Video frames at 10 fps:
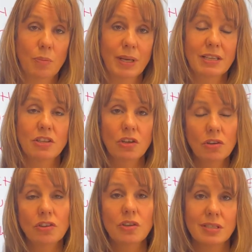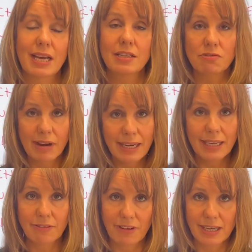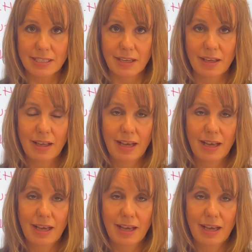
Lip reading: Because Google uses that as a ranking factor